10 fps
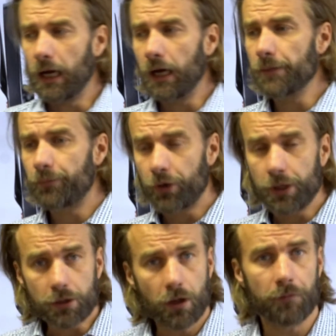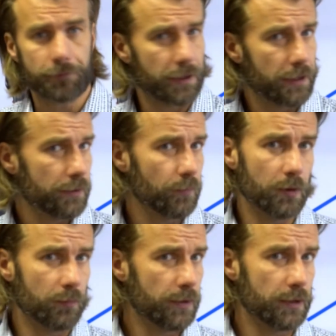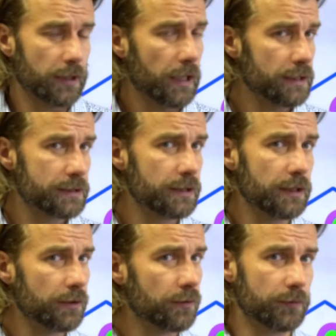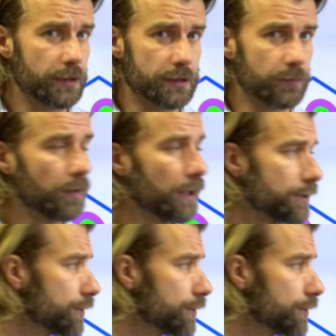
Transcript: I'm pretty confident it will work. I see no reason why I